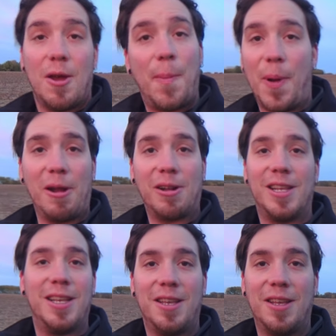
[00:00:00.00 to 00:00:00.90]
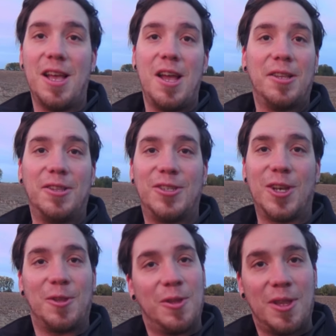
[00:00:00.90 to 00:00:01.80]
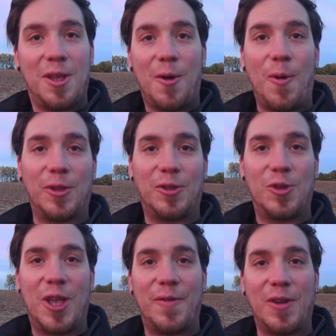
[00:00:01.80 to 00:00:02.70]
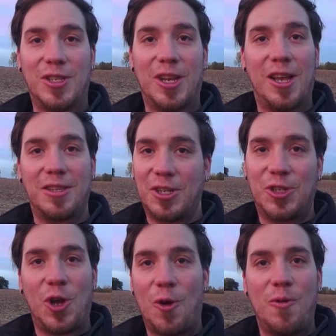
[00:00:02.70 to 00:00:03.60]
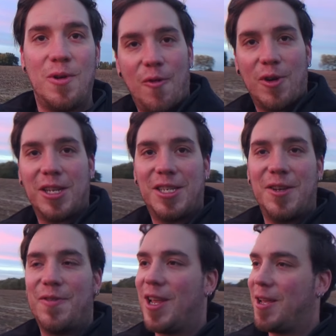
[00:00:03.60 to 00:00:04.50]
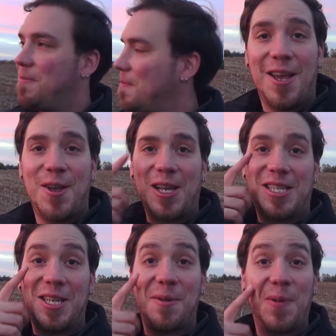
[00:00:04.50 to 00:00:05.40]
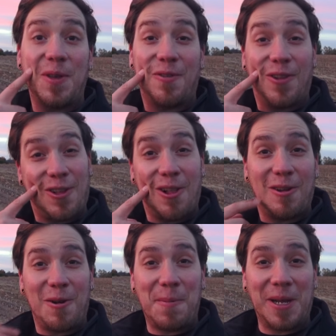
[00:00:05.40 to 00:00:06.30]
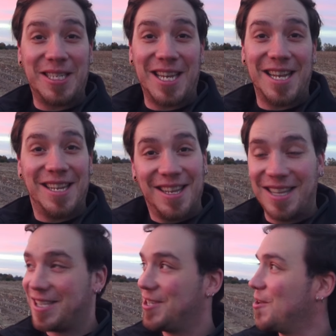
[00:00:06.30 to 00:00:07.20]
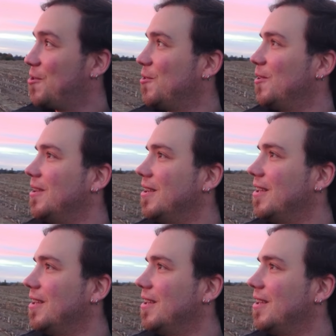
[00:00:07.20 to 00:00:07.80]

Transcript: Apparently, the sun wanted to give us uh, the show for this evening. You can see the beautiful color on my skin. That's so cool.